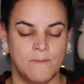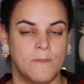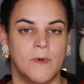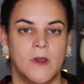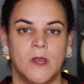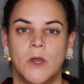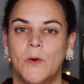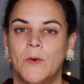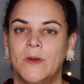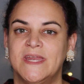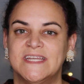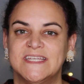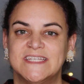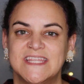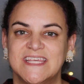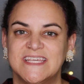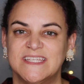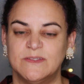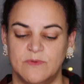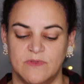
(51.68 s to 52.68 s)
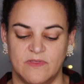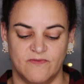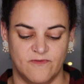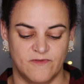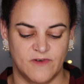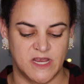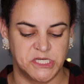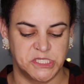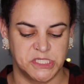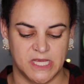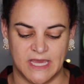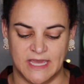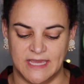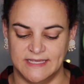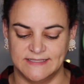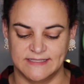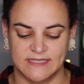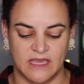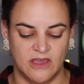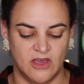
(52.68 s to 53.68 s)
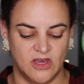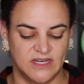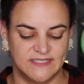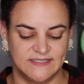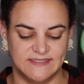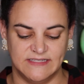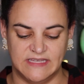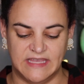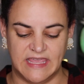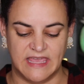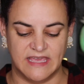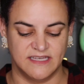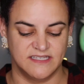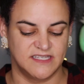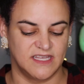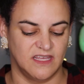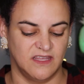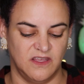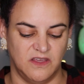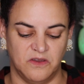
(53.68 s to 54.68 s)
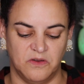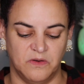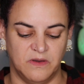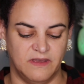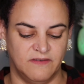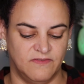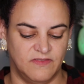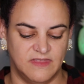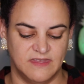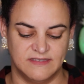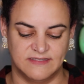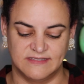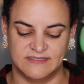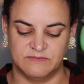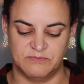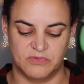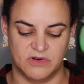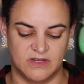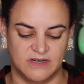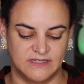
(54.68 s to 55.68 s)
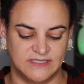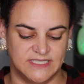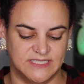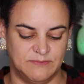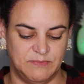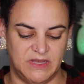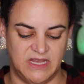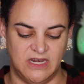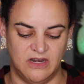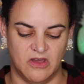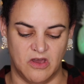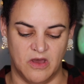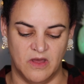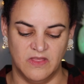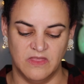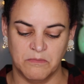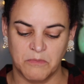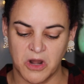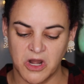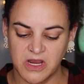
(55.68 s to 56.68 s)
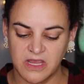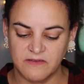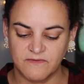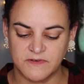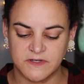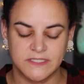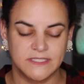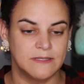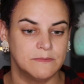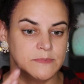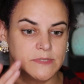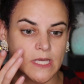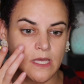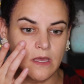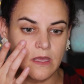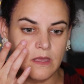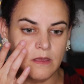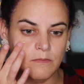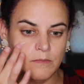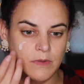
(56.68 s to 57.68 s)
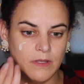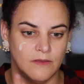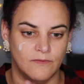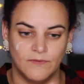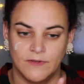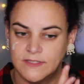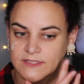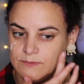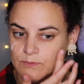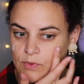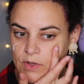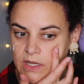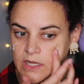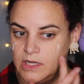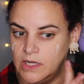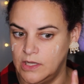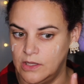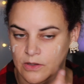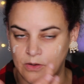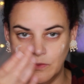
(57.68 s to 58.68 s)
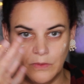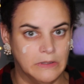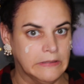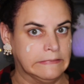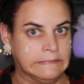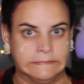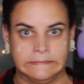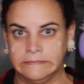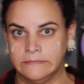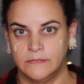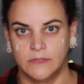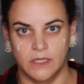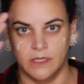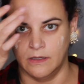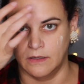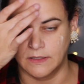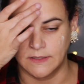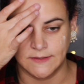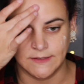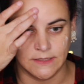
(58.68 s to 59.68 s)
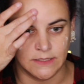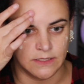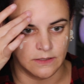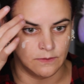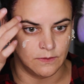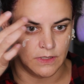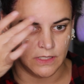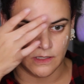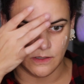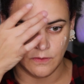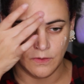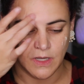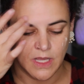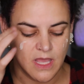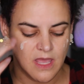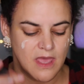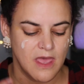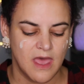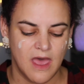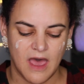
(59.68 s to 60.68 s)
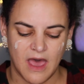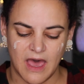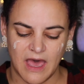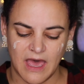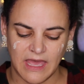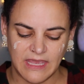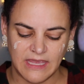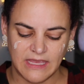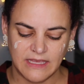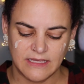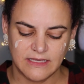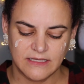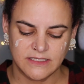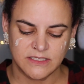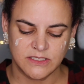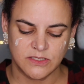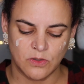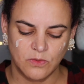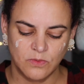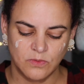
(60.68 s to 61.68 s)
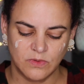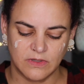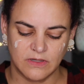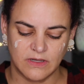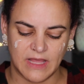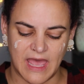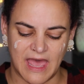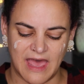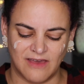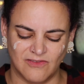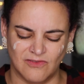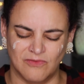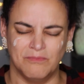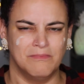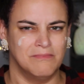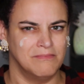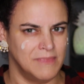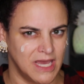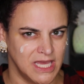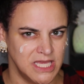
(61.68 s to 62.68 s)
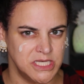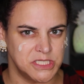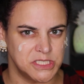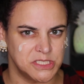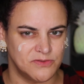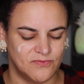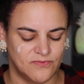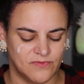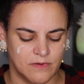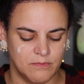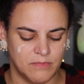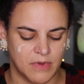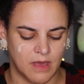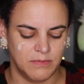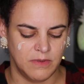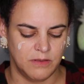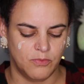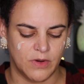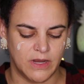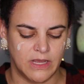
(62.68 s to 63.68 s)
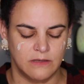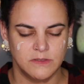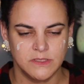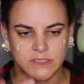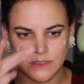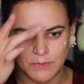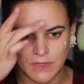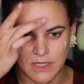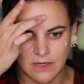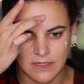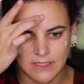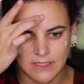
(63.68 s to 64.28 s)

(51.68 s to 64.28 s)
we're going into this with fresh eyes. I honestly can't tell you if this product has been on the market for some time, if it's brand new. I honestly don't know. I don't have much from Bobbi Brown, to be